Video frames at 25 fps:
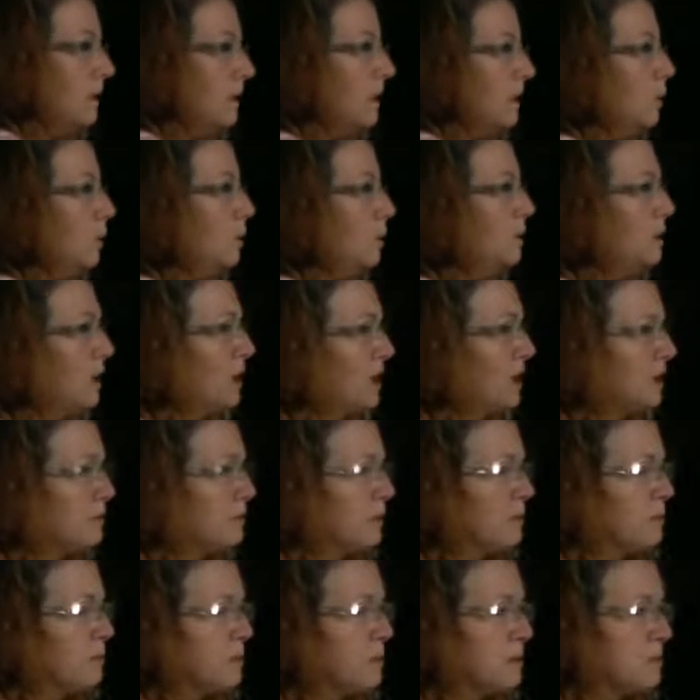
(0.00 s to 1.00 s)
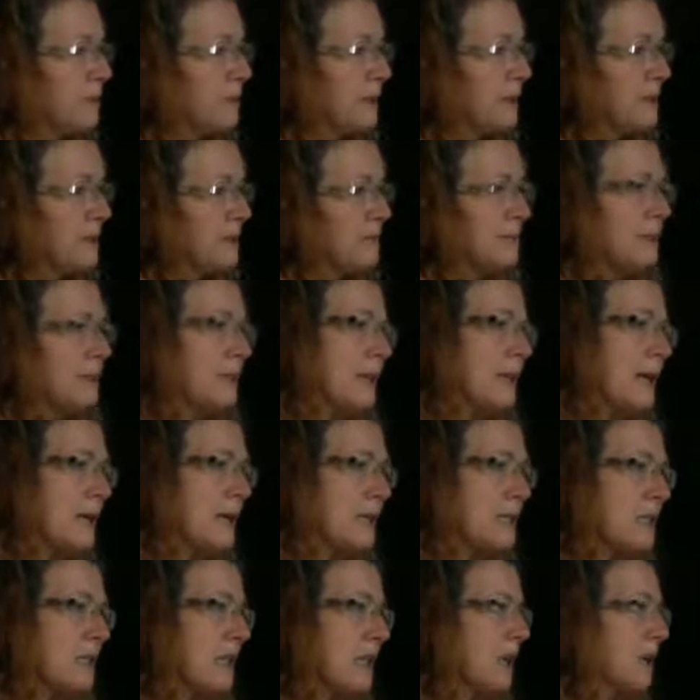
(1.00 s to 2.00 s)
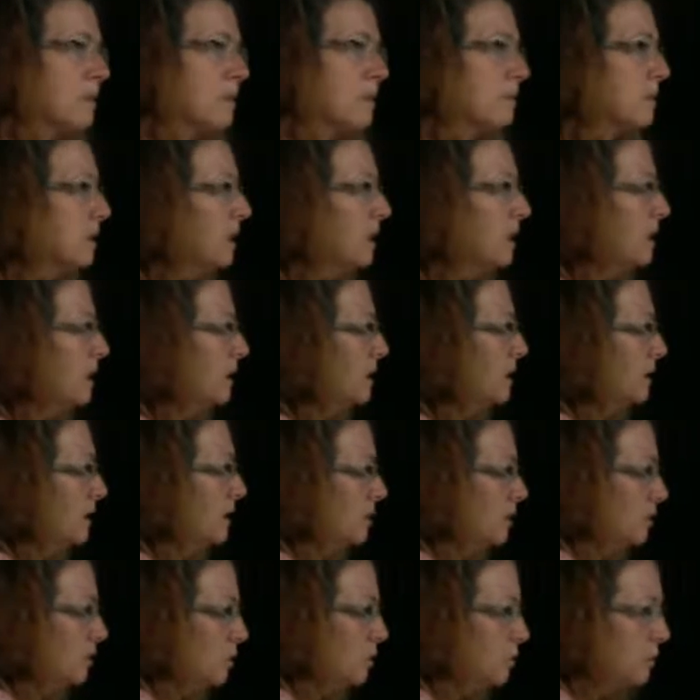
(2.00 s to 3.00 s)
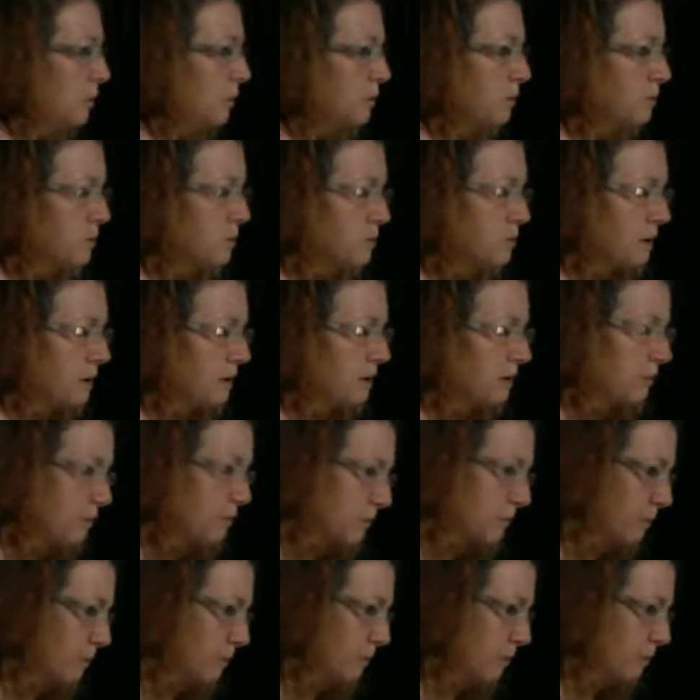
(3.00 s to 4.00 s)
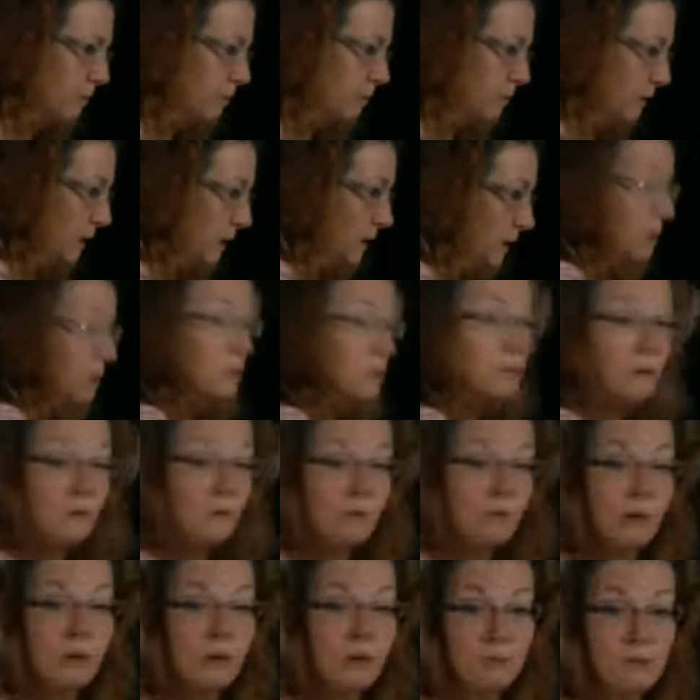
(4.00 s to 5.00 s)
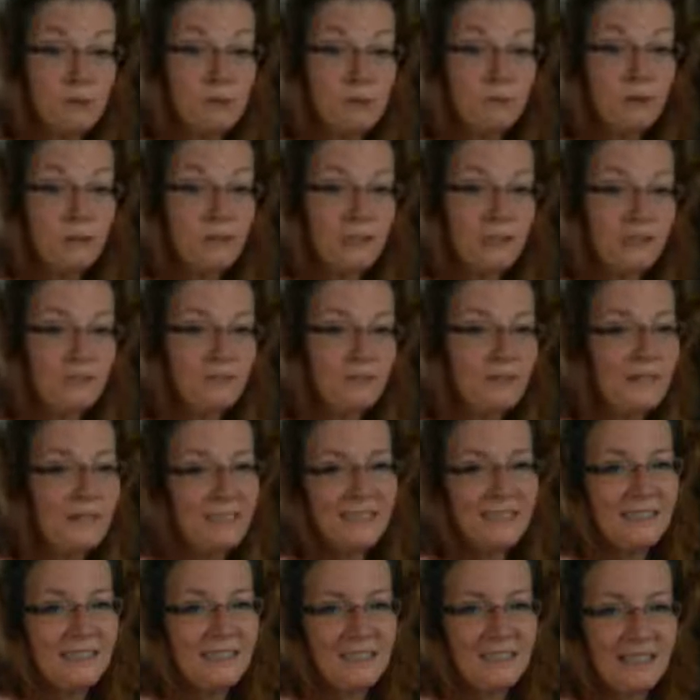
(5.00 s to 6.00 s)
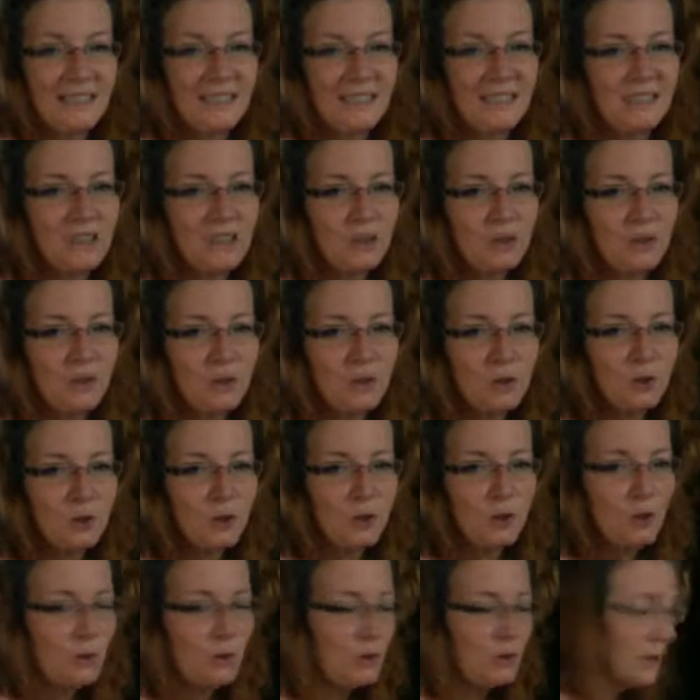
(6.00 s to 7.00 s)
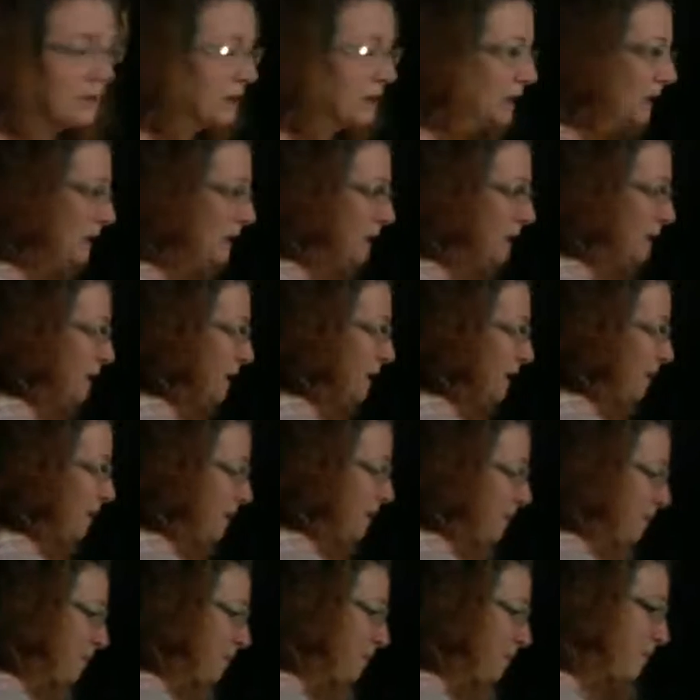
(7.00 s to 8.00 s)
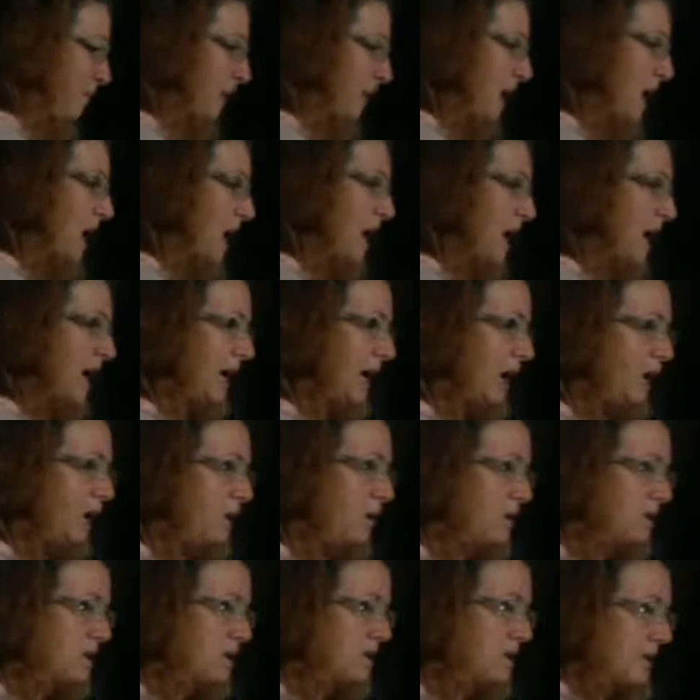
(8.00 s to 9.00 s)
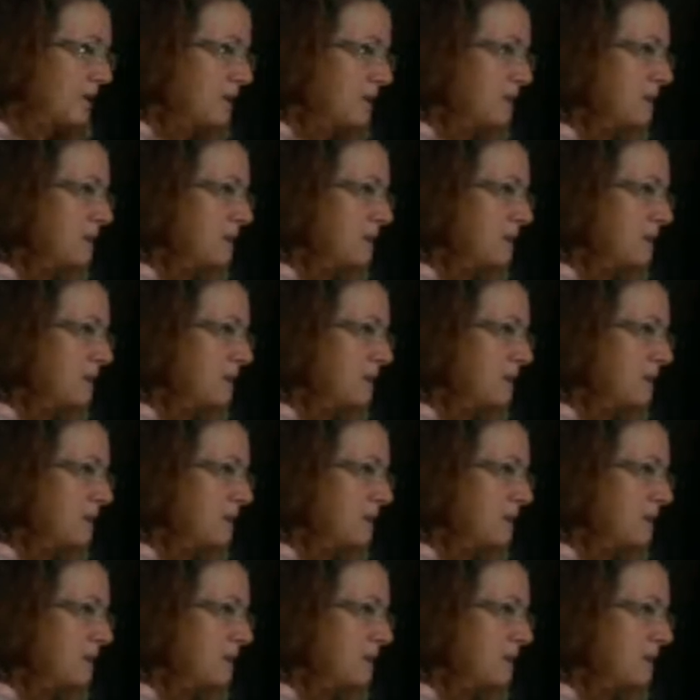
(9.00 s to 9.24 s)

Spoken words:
we talked about perspective the last time. 2 point perspective, 3 point perspective. Yeah, yeah, it's out of control. Um, I always like.